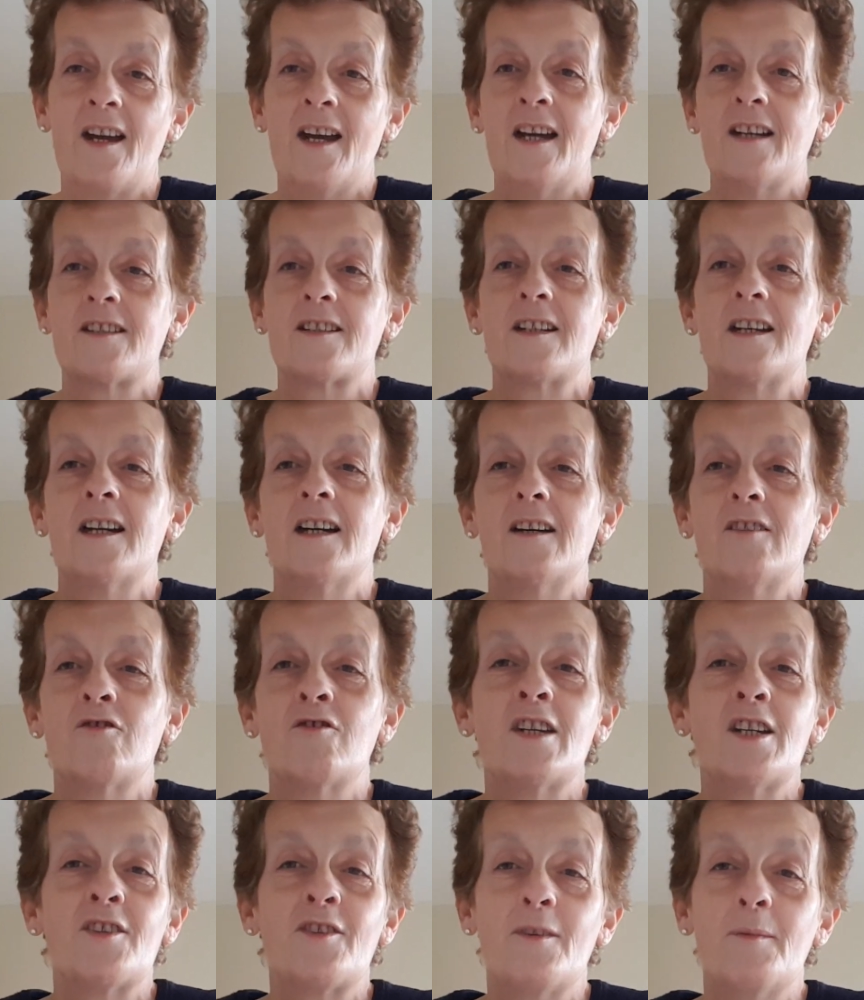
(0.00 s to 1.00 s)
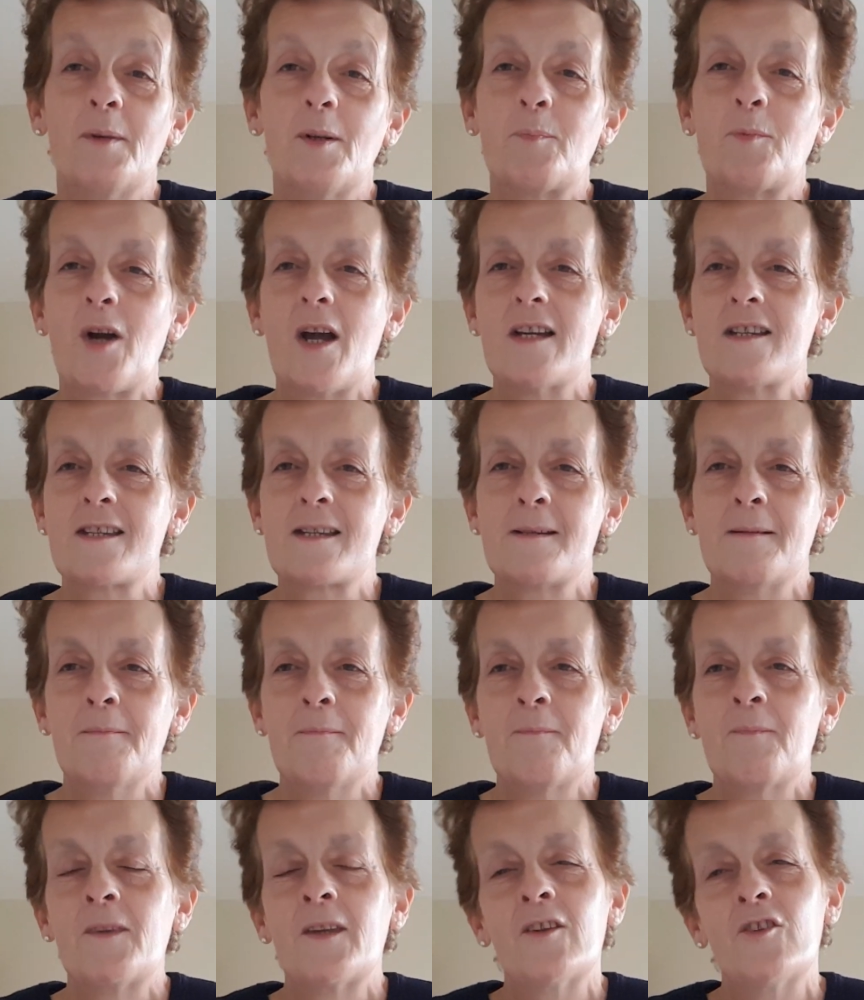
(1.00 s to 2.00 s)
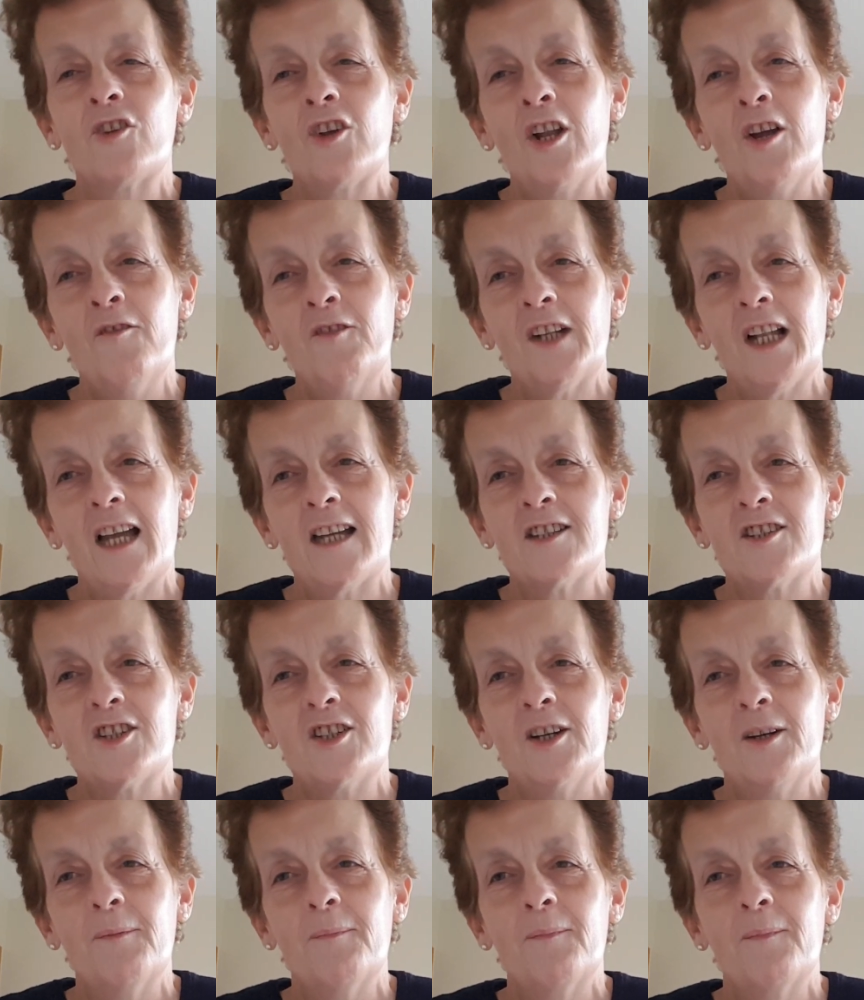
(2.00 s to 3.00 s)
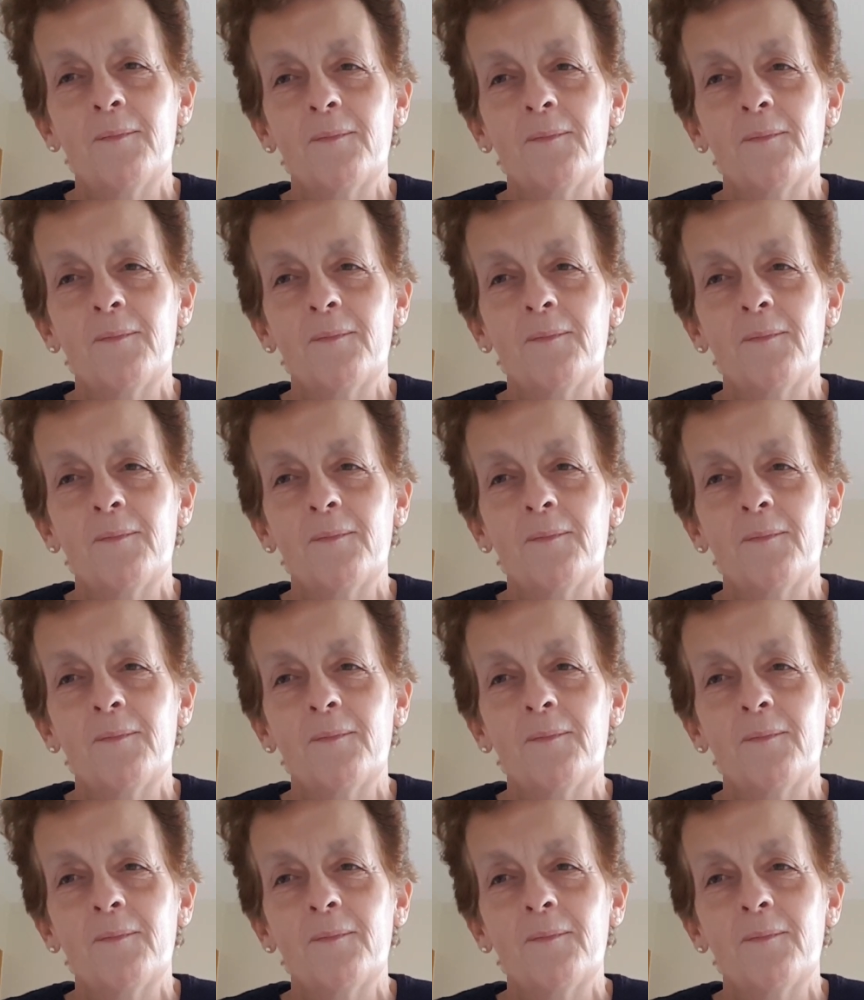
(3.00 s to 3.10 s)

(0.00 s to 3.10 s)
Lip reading: at a reasonable price. So love and light to you.